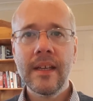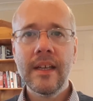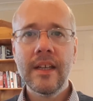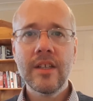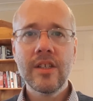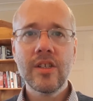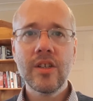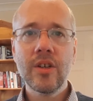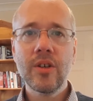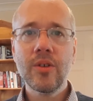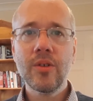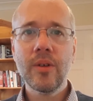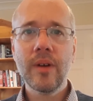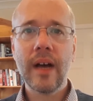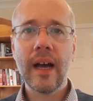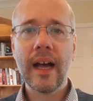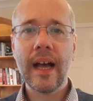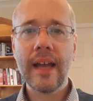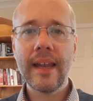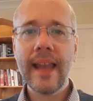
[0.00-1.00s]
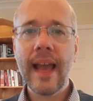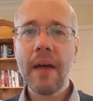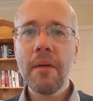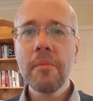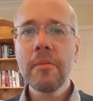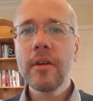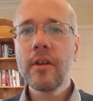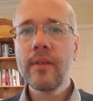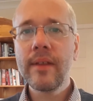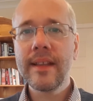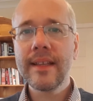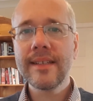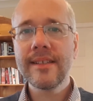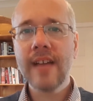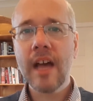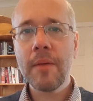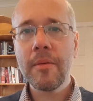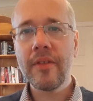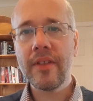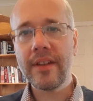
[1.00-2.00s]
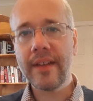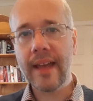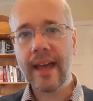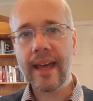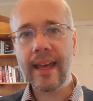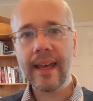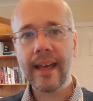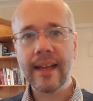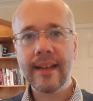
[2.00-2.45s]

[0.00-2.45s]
So now I'm going to read the psalm of the day,